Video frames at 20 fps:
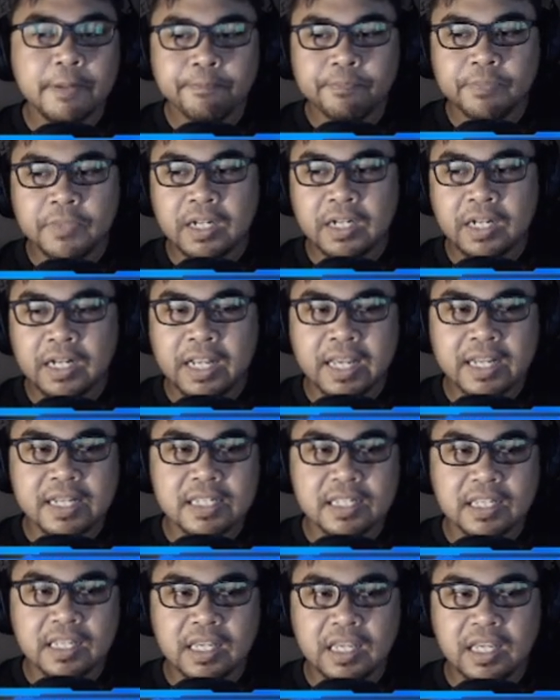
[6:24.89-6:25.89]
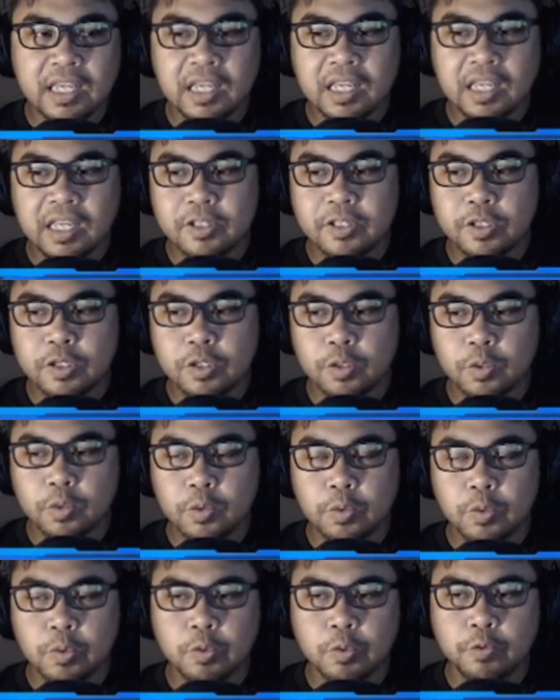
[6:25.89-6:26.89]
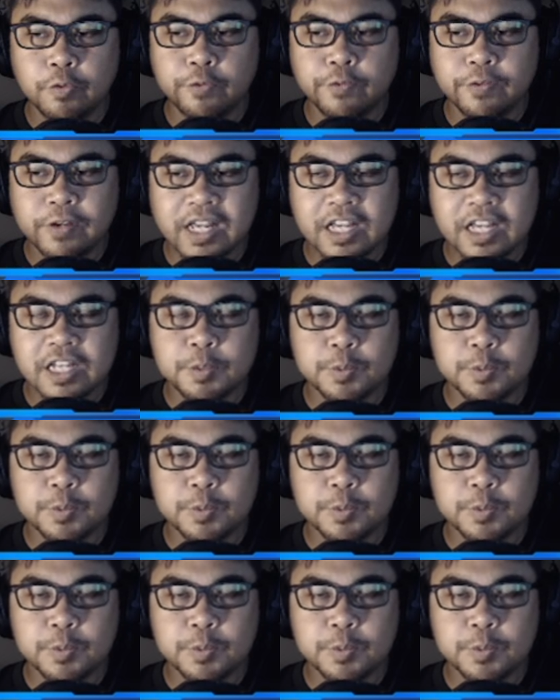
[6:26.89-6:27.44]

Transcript: The next key to fast